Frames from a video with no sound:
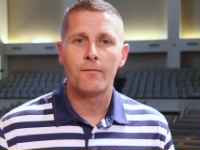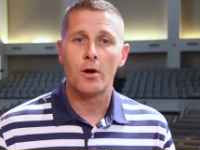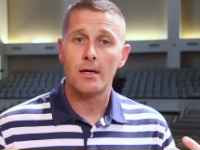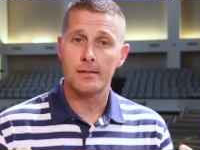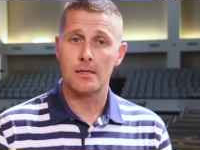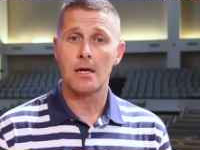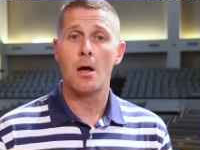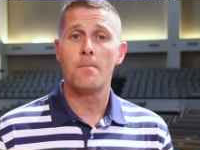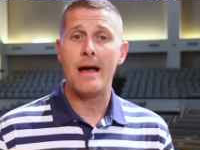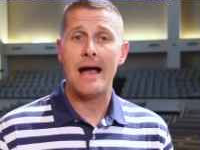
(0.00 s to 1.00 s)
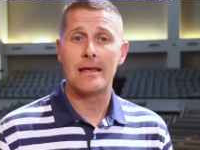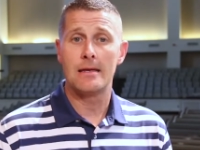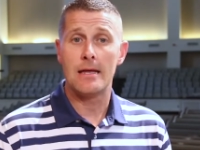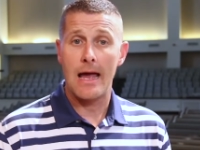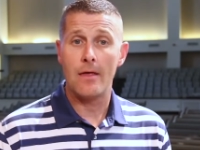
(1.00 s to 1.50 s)
for us to come back
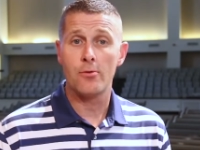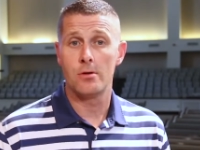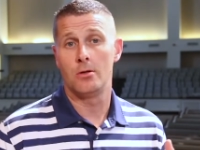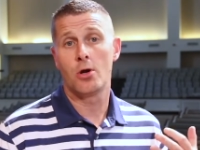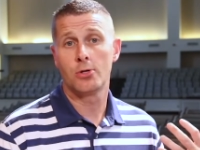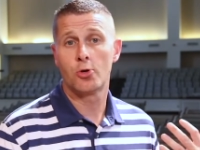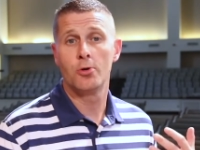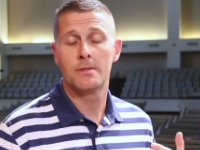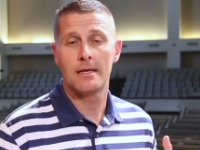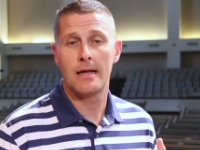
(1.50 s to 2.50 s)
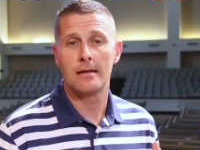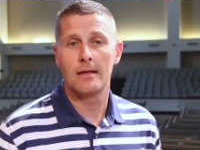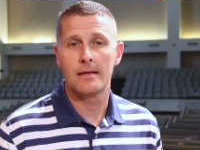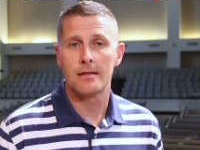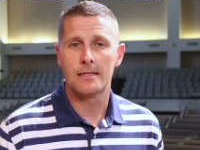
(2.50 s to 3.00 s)
and gather in a large group setting
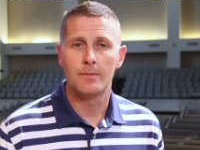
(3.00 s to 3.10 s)
like this.